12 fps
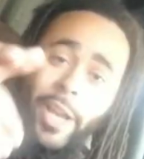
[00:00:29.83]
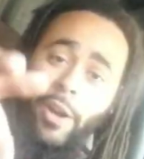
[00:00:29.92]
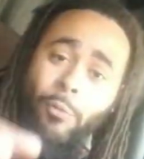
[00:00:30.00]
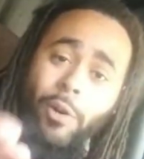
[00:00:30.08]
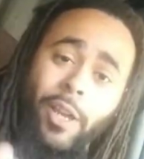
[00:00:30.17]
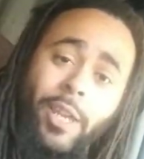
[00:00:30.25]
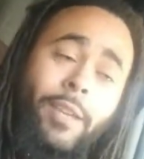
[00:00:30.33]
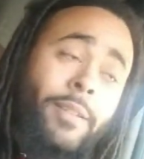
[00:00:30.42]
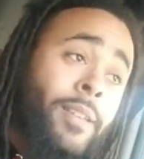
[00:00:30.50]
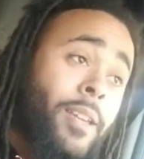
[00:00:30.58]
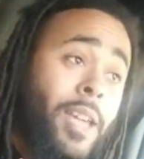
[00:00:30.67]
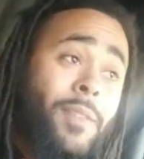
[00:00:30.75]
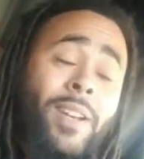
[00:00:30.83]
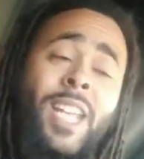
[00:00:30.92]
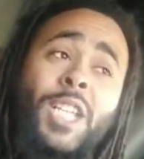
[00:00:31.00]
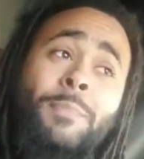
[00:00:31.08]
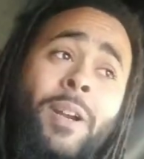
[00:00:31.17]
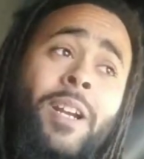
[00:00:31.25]
to rookie, even
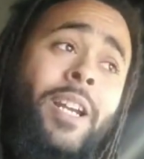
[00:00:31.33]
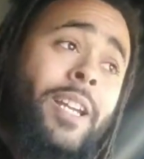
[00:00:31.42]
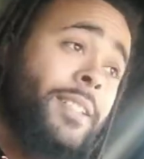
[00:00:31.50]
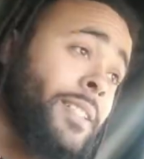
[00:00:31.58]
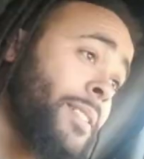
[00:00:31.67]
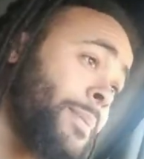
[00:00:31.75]
experienced,